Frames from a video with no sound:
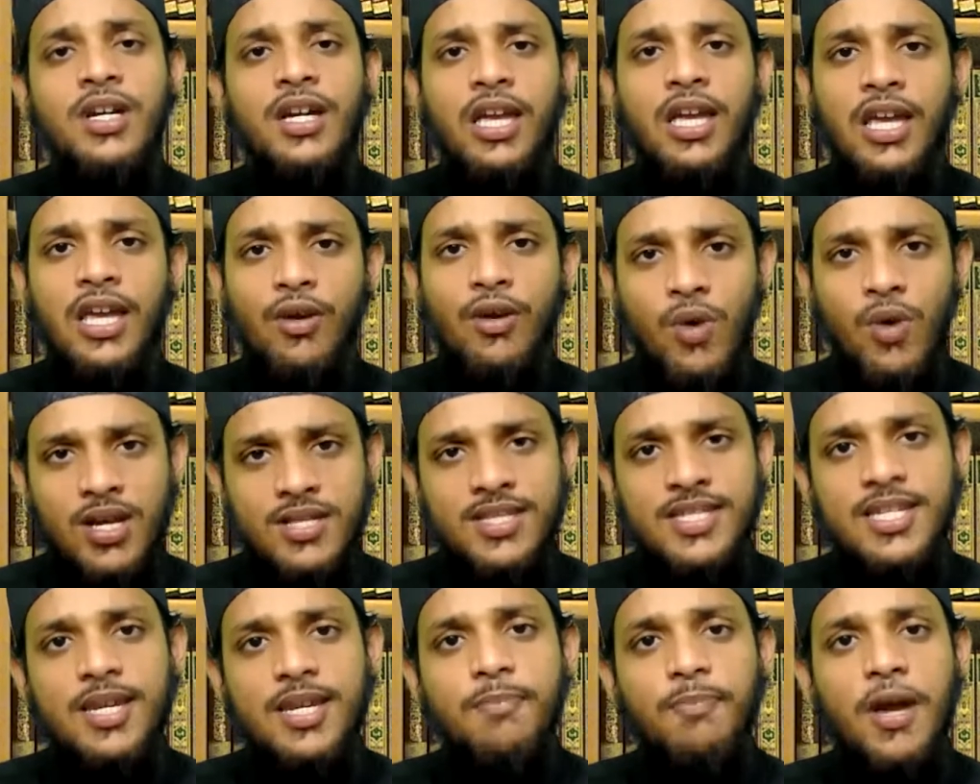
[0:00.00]
He was
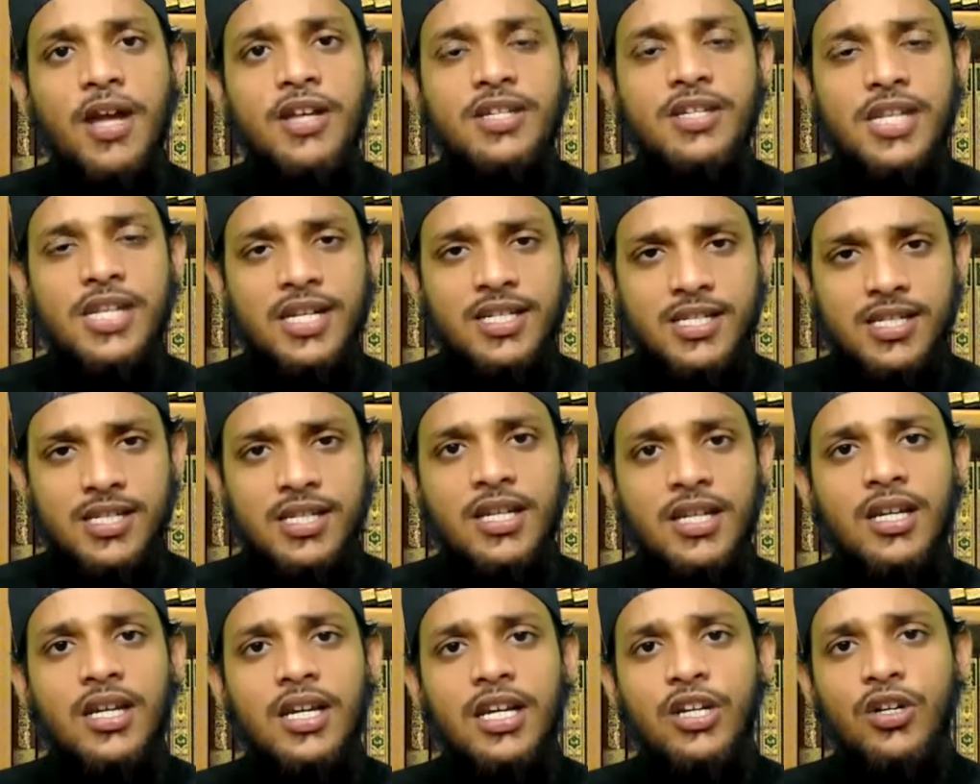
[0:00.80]
dependent.
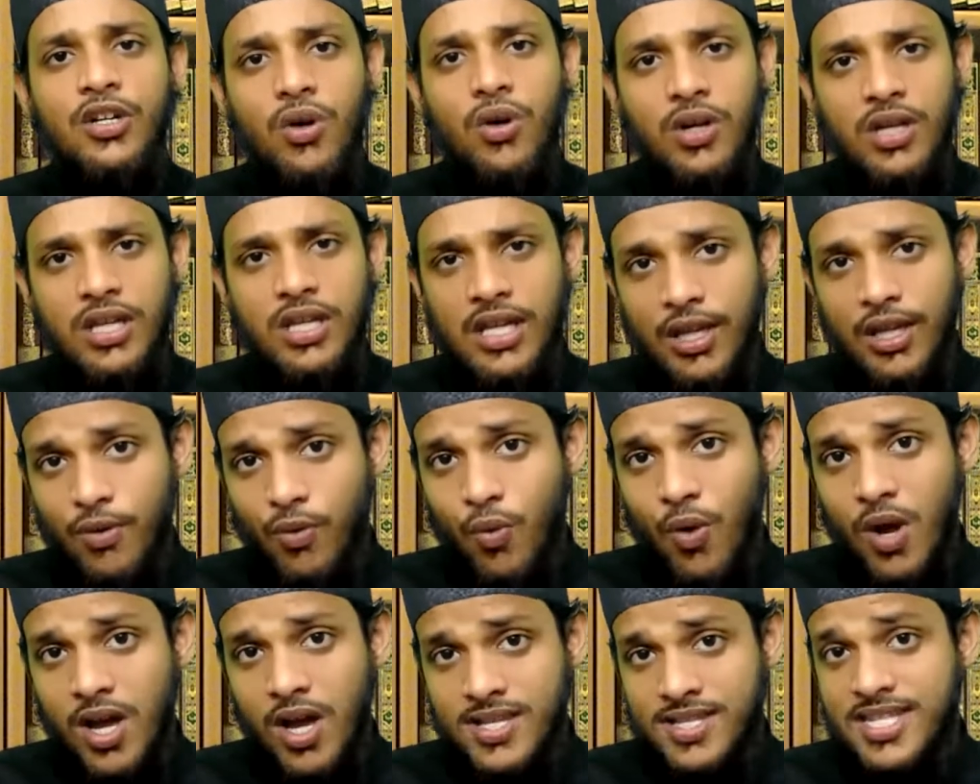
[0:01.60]
He was